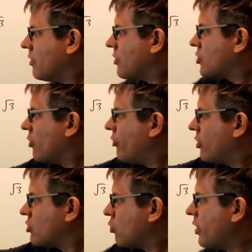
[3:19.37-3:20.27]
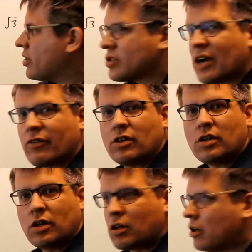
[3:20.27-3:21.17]
So for the twenty-seven
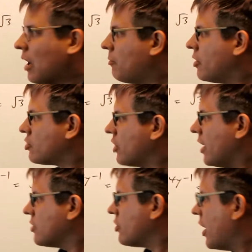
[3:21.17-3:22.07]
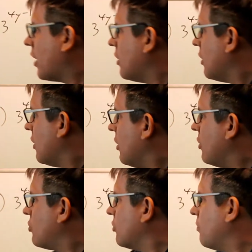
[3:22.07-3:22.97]
here, I'm going to change that
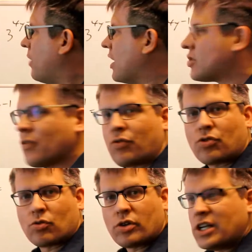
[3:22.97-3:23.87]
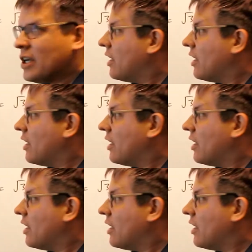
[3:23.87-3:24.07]
into a base of three,